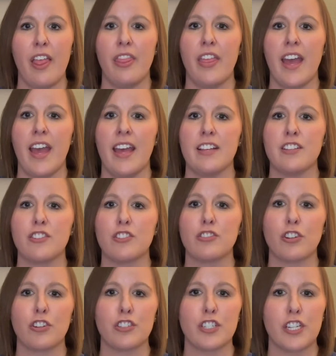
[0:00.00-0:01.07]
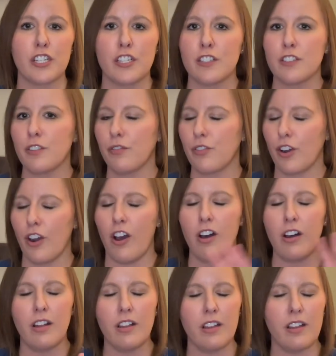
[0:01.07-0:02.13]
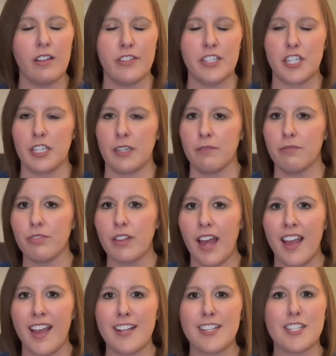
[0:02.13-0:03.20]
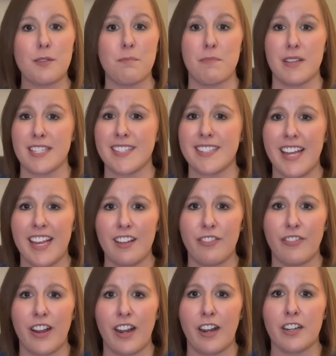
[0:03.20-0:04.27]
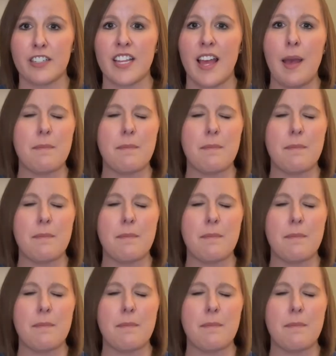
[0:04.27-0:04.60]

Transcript: that searches for all of the cheap flights, mistake fares.